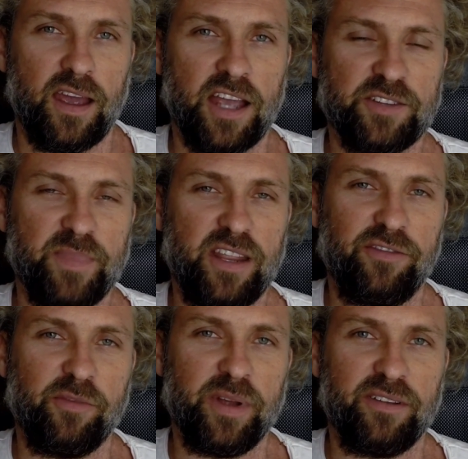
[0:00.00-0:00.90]
As
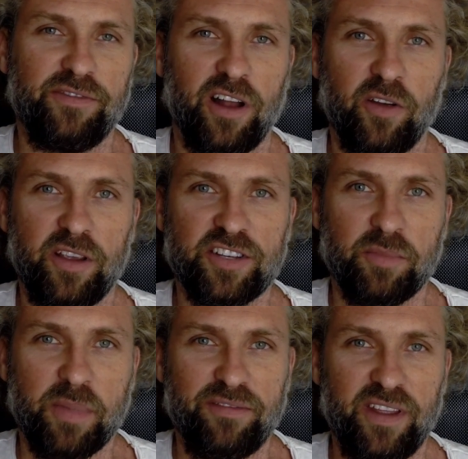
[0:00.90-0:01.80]
many of you have been following
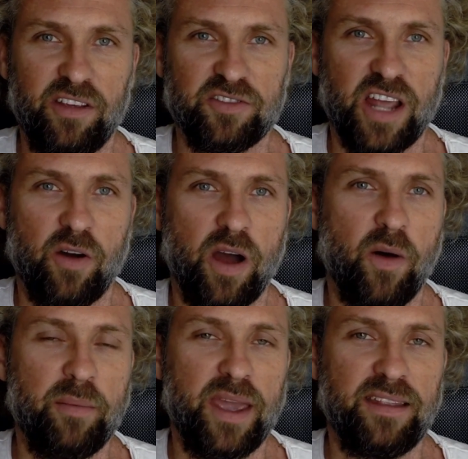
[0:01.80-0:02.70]
some of my videos now,
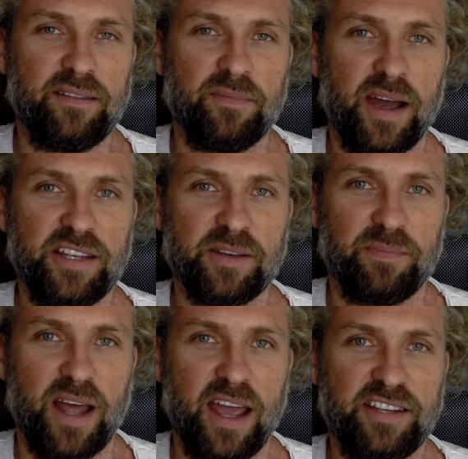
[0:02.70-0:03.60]
how I made my
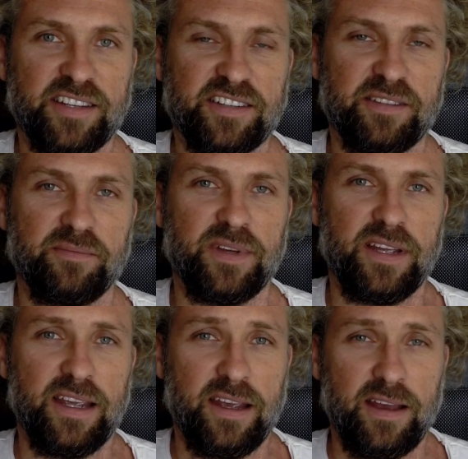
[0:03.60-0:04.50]
supply system
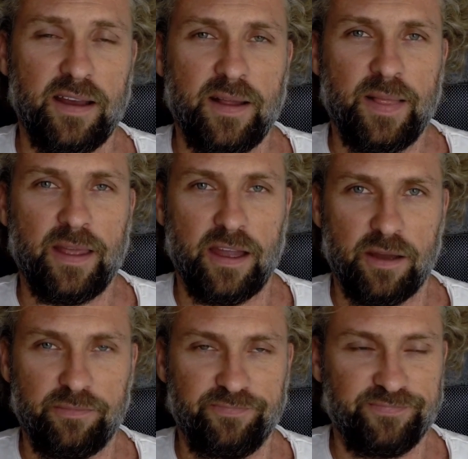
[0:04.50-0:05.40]

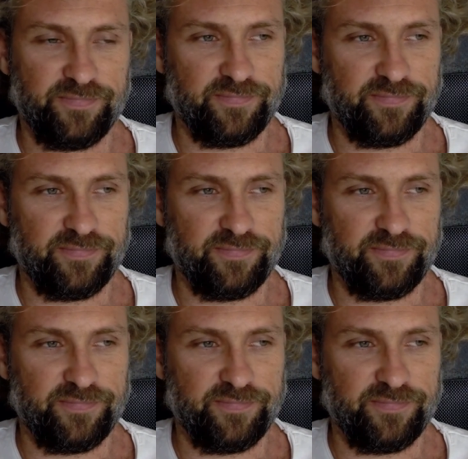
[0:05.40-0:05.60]
from